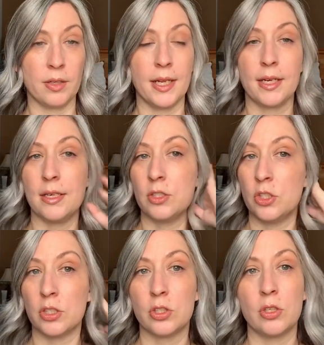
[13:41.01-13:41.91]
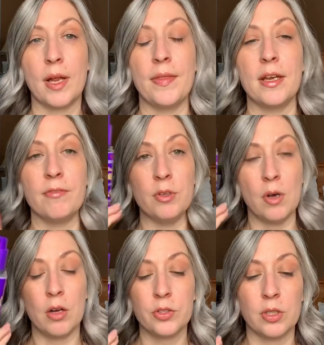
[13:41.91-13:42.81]
Like it's just so, and then if you
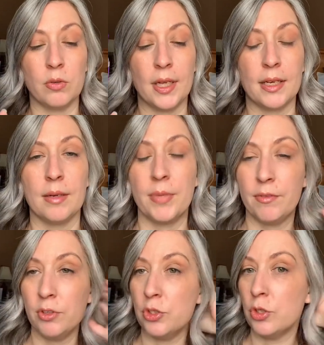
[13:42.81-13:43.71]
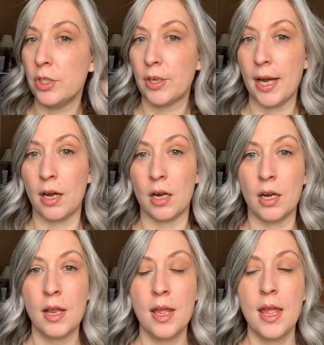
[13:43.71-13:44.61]
also like, but if you do your hair
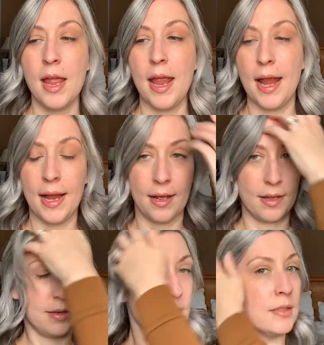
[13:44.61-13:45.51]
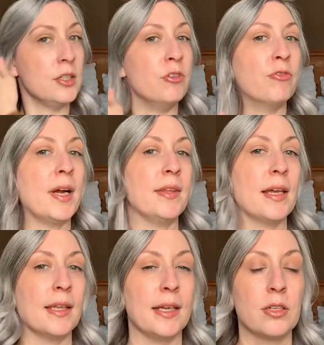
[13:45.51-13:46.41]
and you find
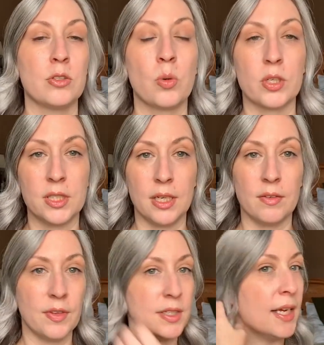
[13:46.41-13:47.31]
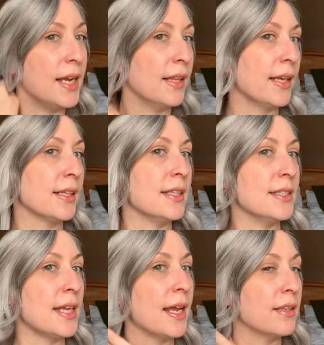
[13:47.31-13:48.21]
that like towards the end of the day, like
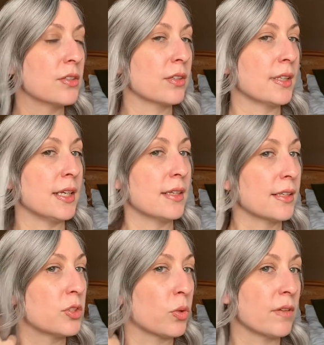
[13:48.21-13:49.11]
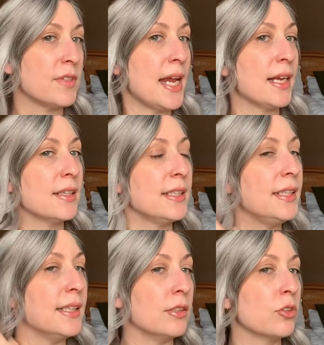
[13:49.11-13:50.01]
these ends are getting sort of
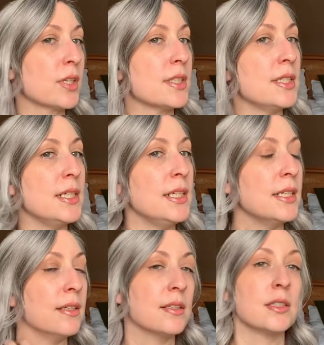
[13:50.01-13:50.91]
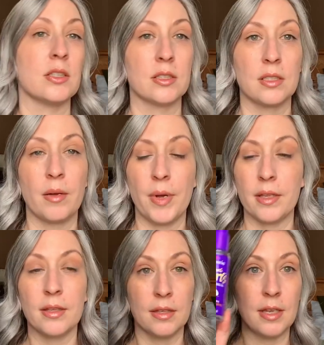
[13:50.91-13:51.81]
tangly and crusty and it's just about,
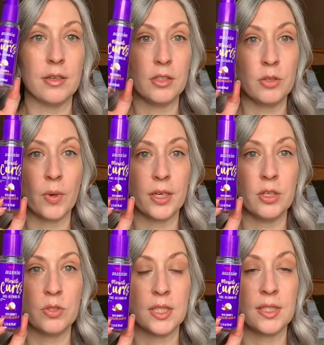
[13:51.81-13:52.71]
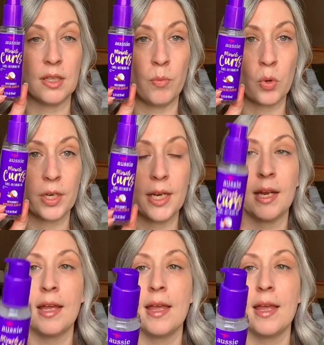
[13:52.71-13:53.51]
then you wanna use this in the morning,